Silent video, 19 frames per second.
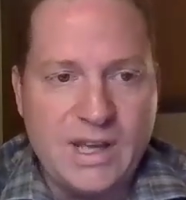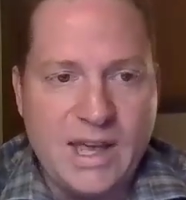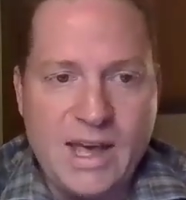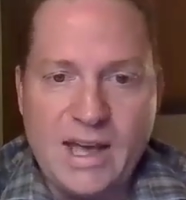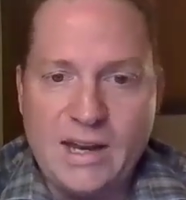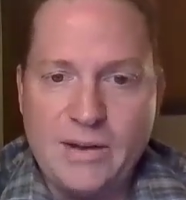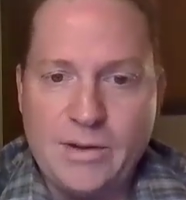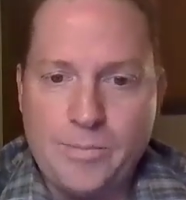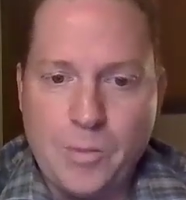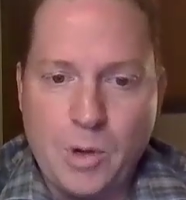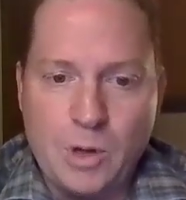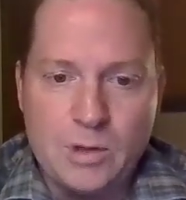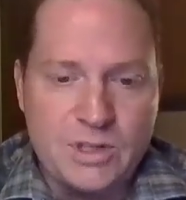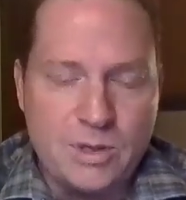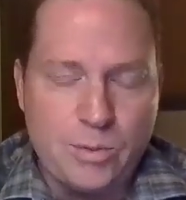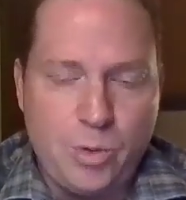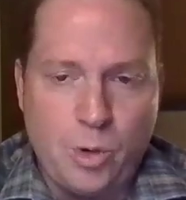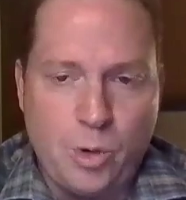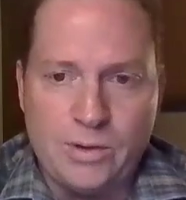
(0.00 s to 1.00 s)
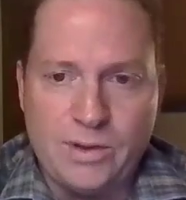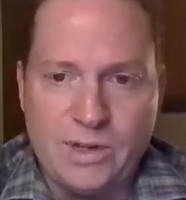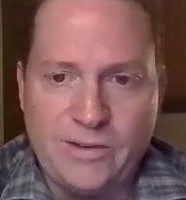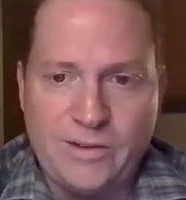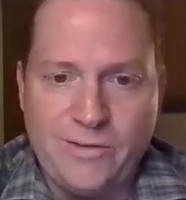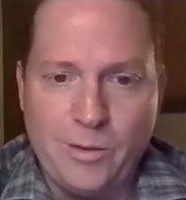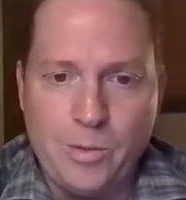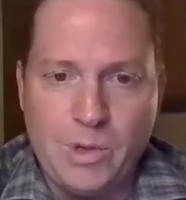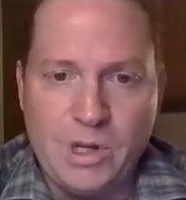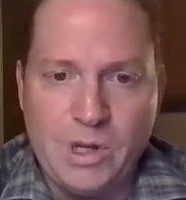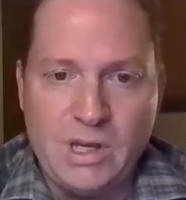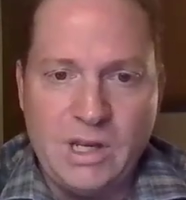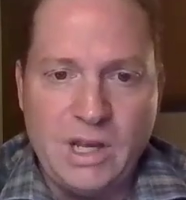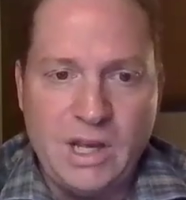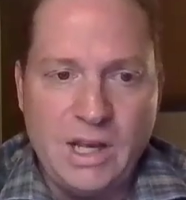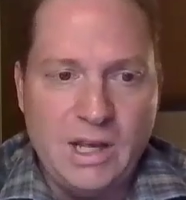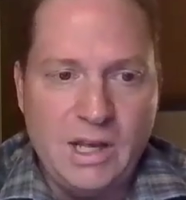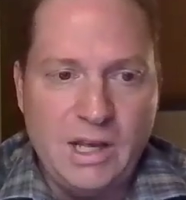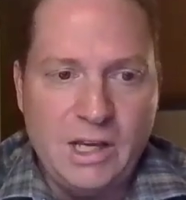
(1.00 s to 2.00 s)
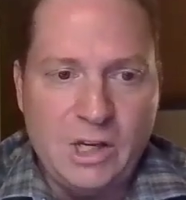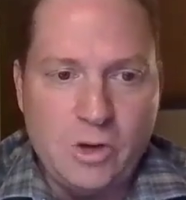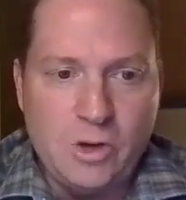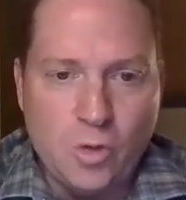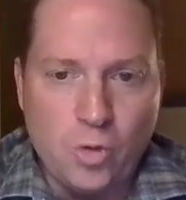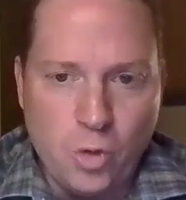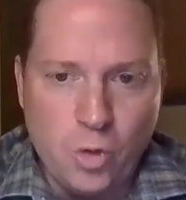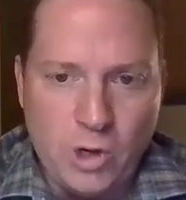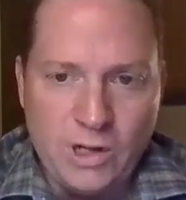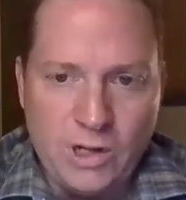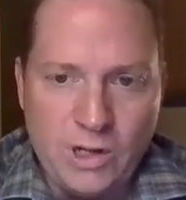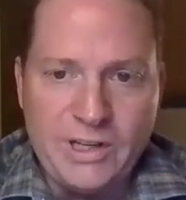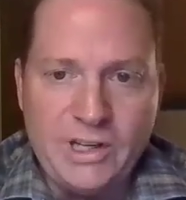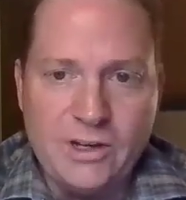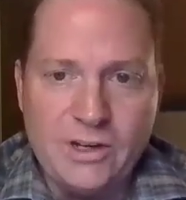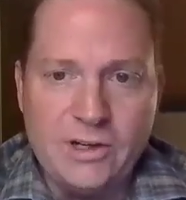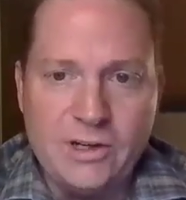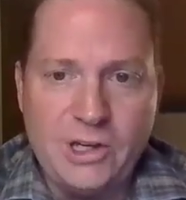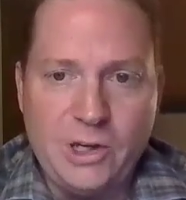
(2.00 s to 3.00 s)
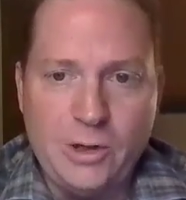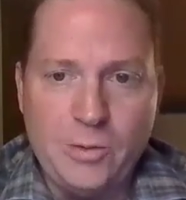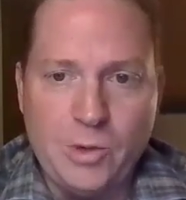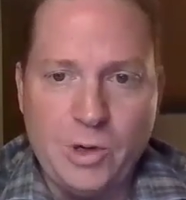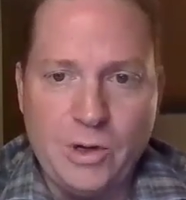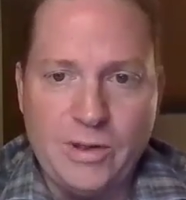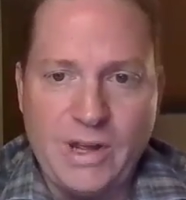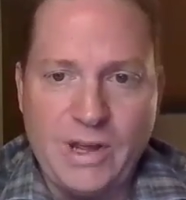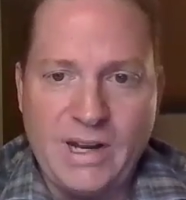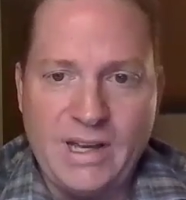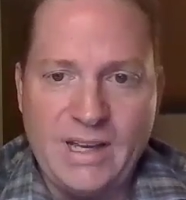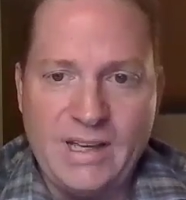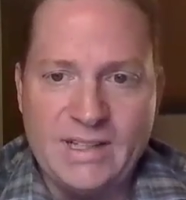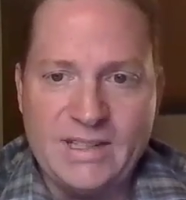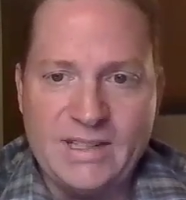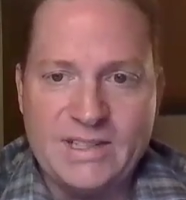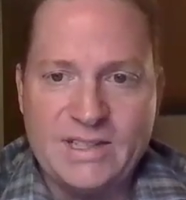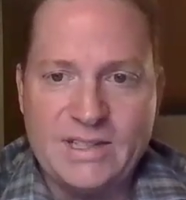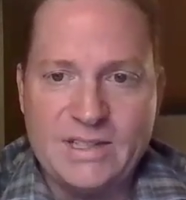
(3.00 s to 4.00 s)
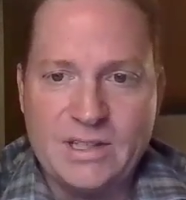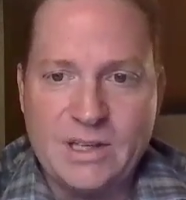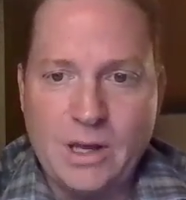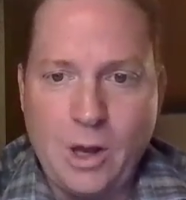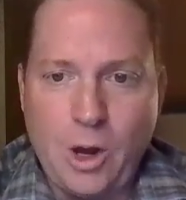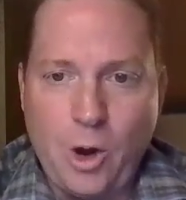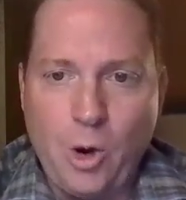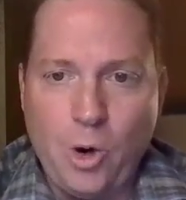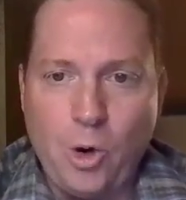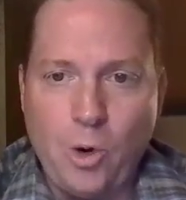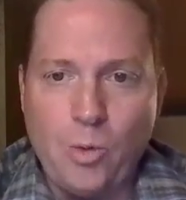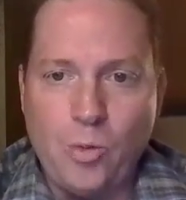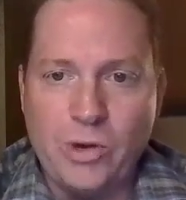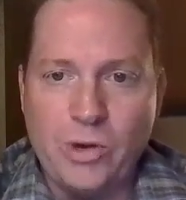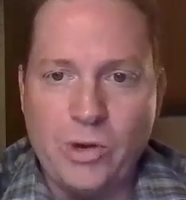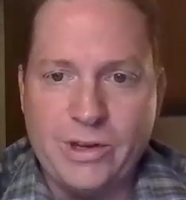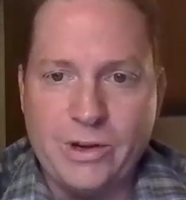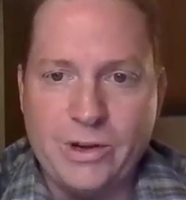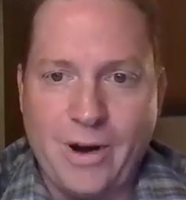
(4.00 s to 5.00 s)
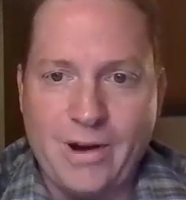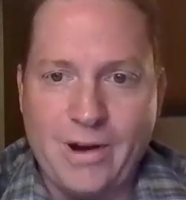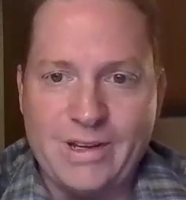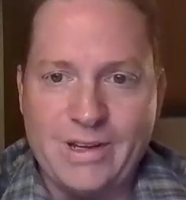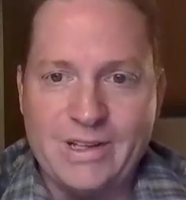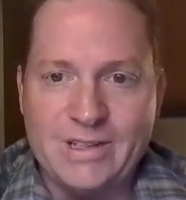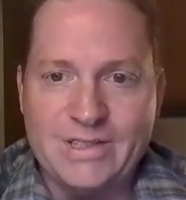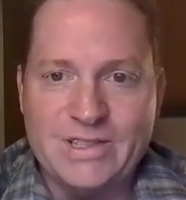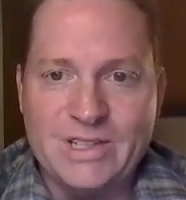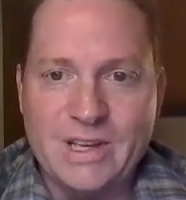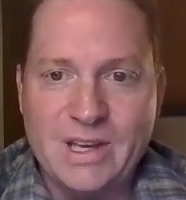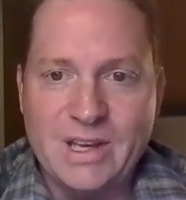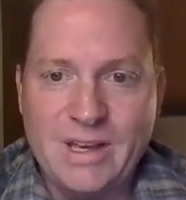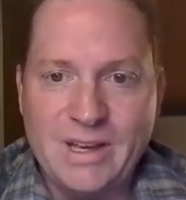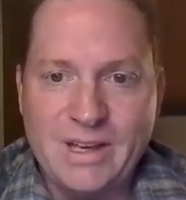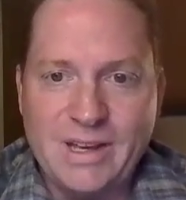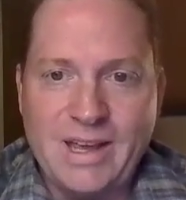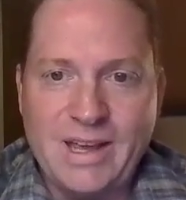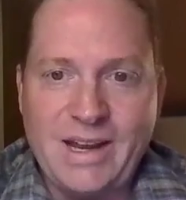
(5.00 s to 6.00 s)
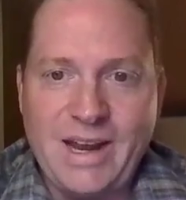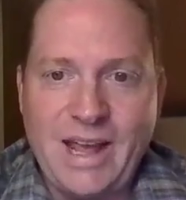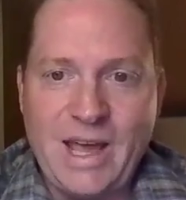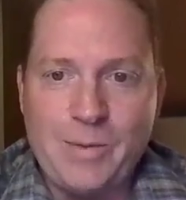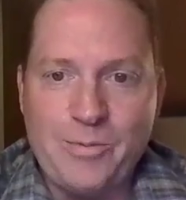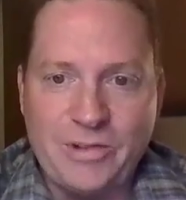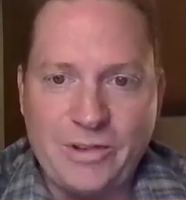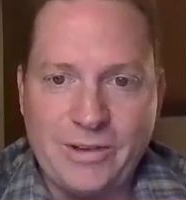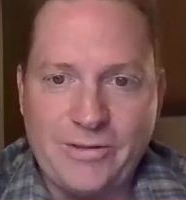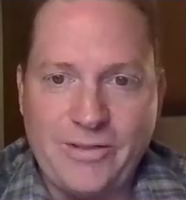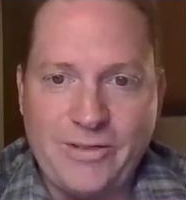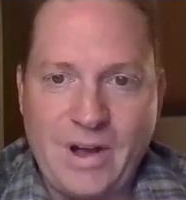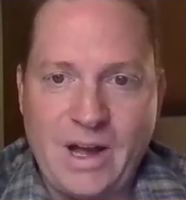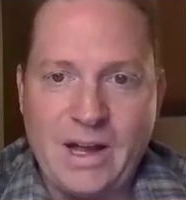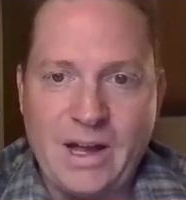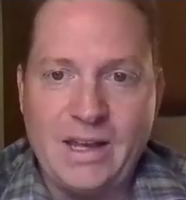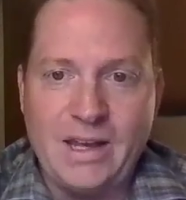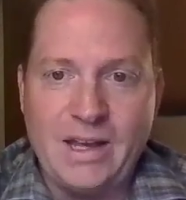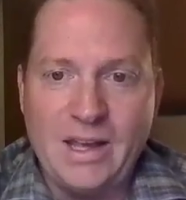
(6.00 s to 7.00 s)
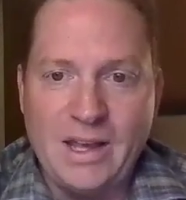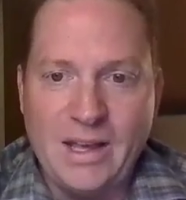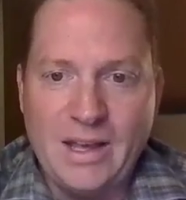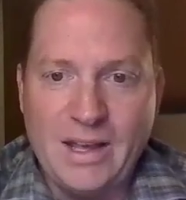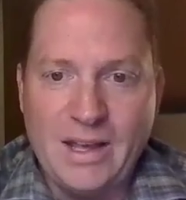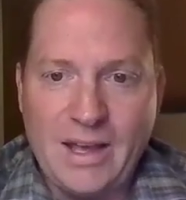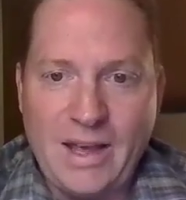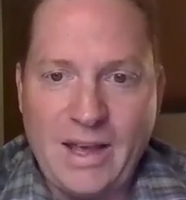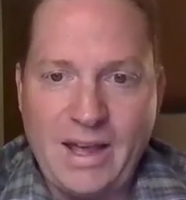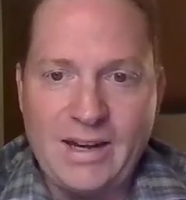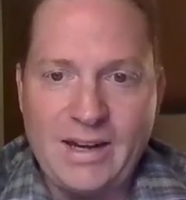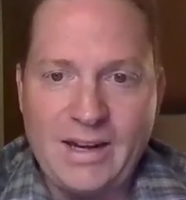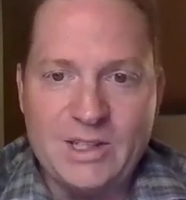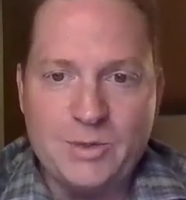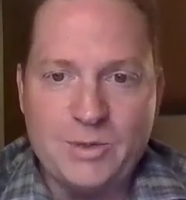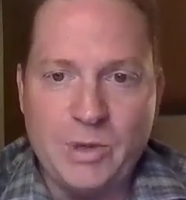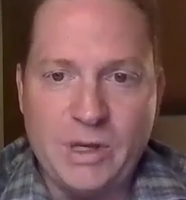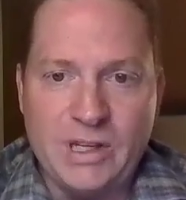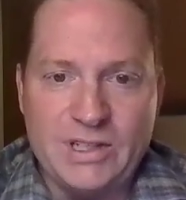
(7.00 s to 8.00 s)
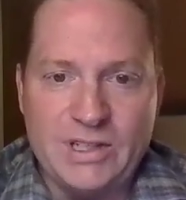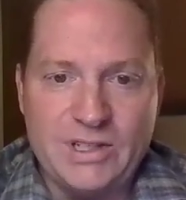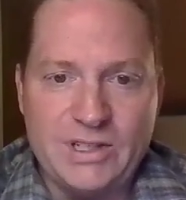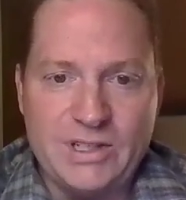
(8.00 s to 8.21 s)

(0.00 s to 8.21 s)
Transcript: Again, most important thing for me, really good humor that hits home with your audience can amplify any speech.